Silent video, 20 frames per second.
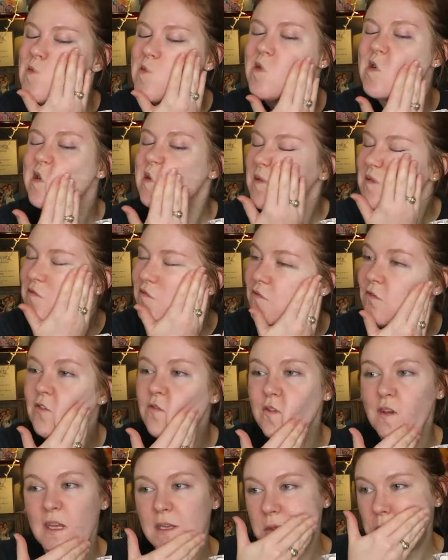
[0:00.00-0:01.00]
Or not my
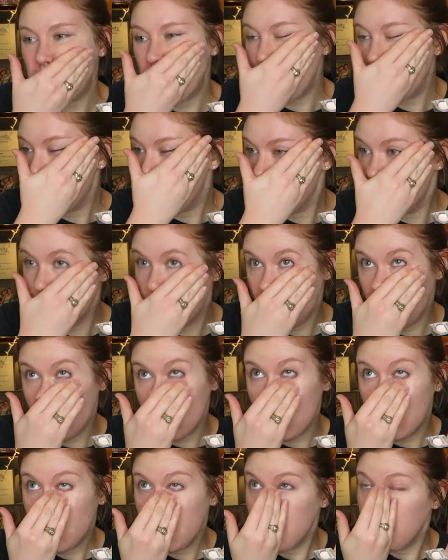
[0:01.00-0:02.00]
full face, but
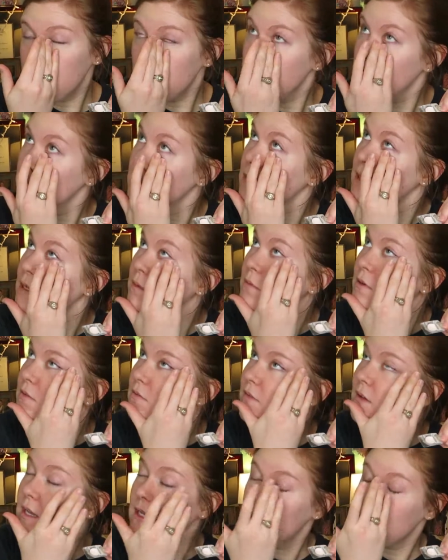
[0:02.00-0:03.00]
majority of my
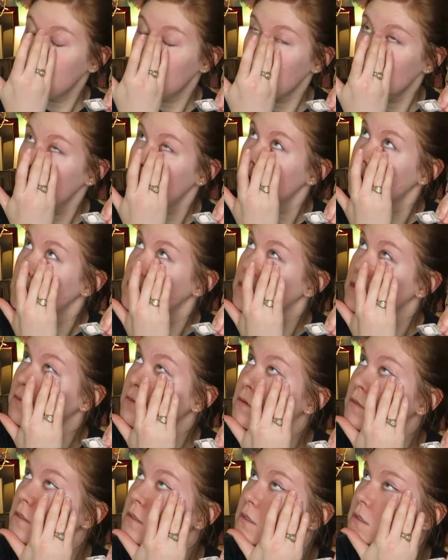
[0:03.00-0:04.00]
face. Oh, this
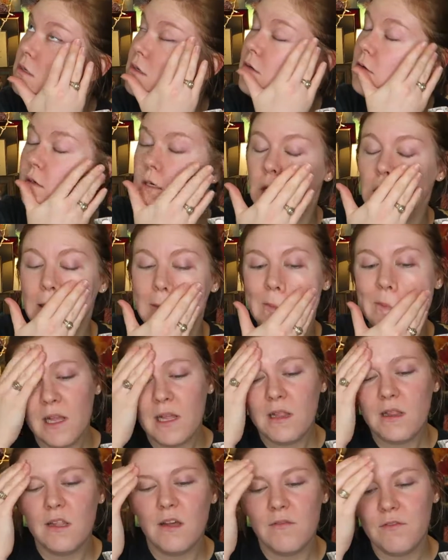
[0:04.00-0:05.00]
smells so good.
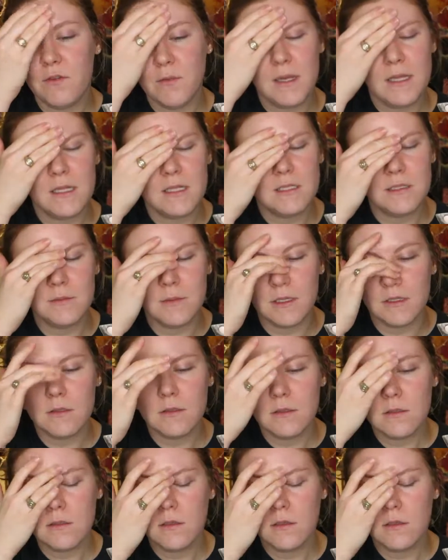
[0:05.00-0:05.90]
I love the way this smells.